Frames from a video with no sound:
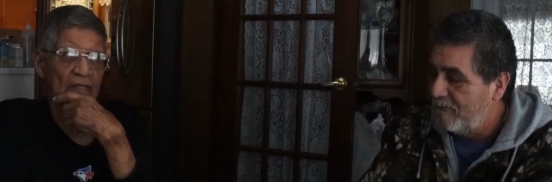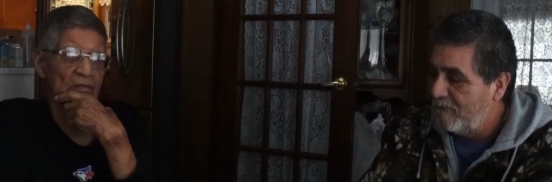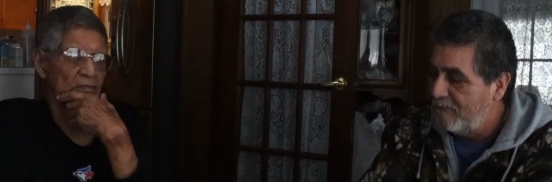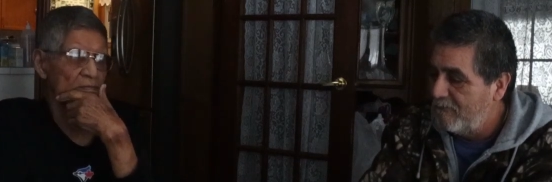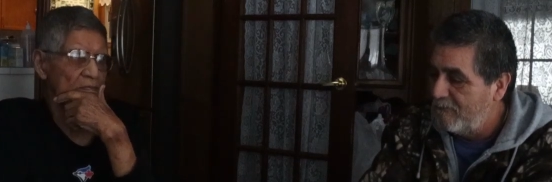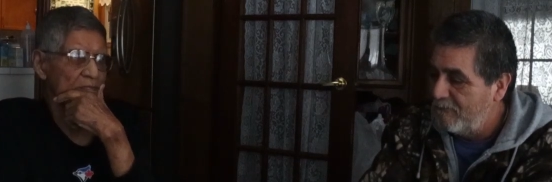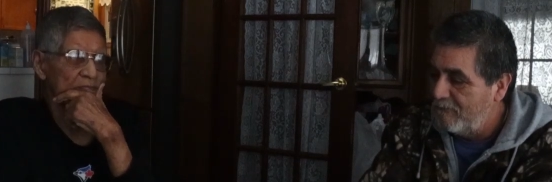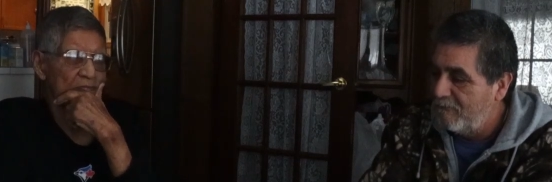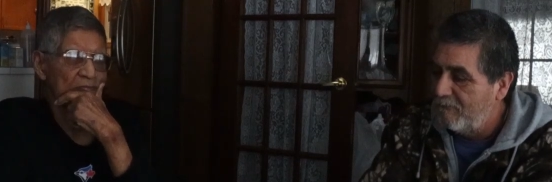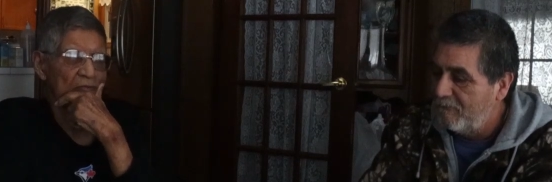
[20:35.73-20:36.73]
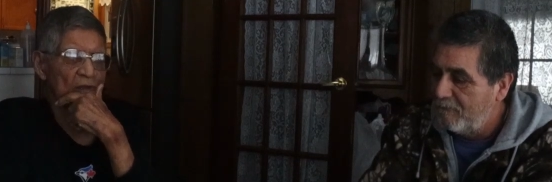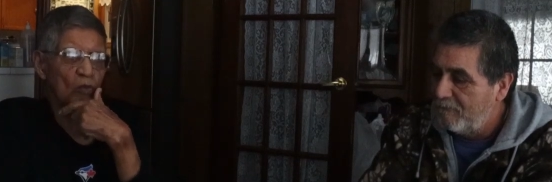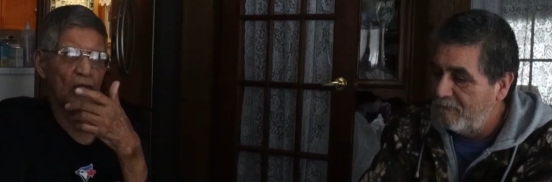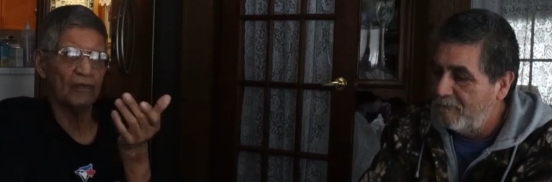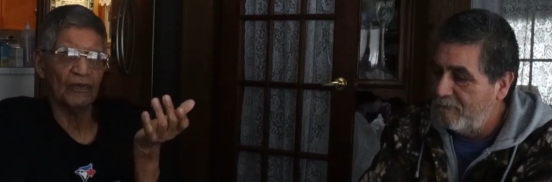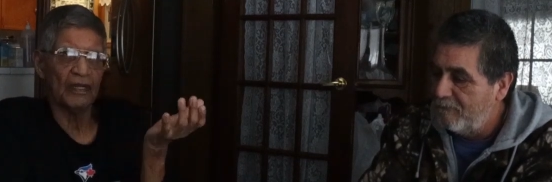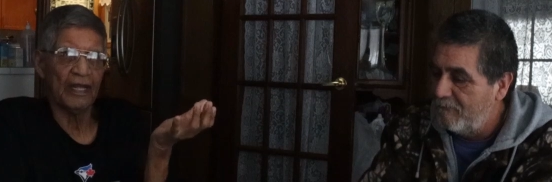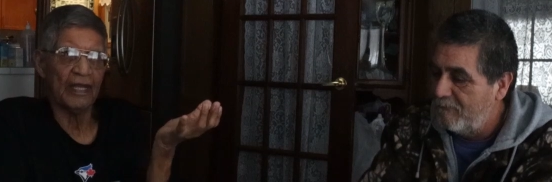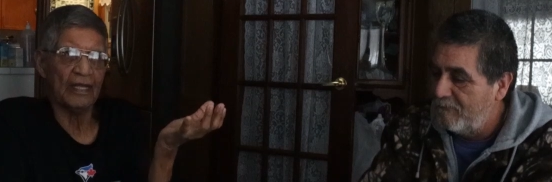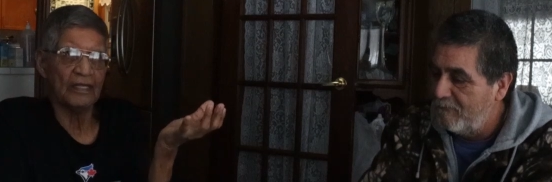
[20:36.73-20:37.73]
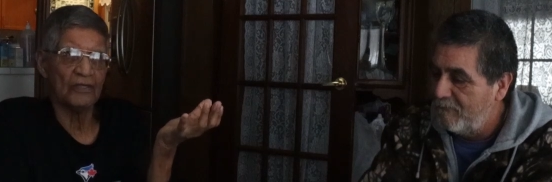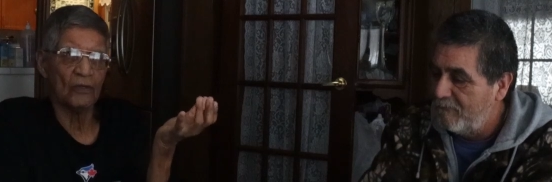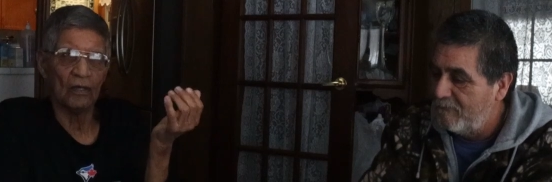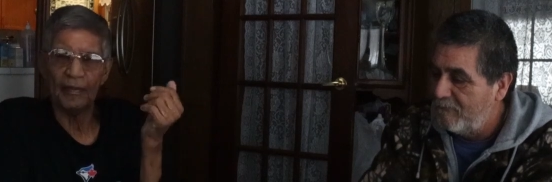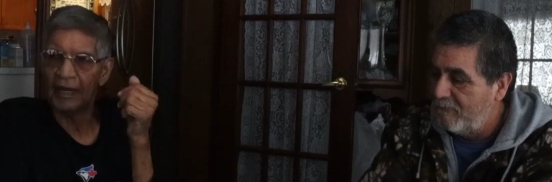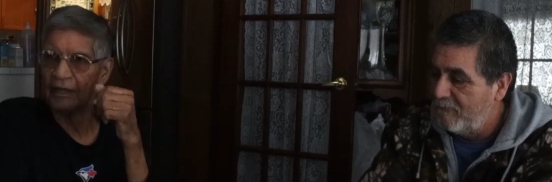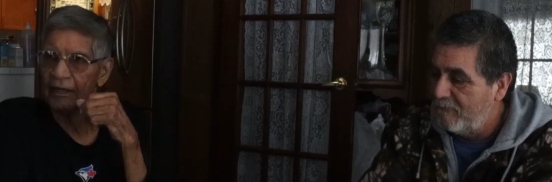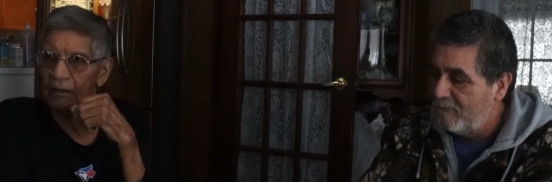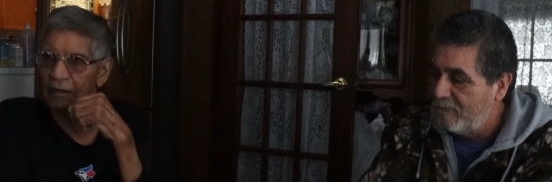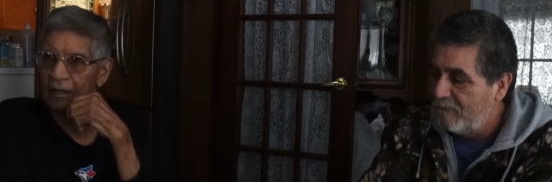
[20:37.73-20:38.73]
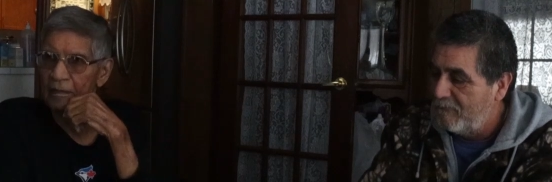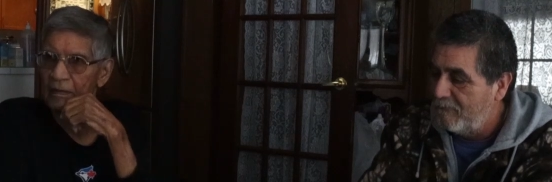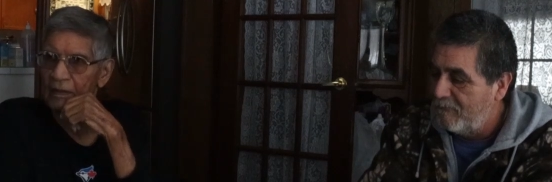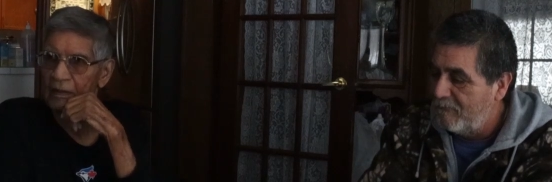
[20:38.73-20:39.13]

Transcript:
Speaker 1: and Wilfred Day, Isidore Berry, all of them.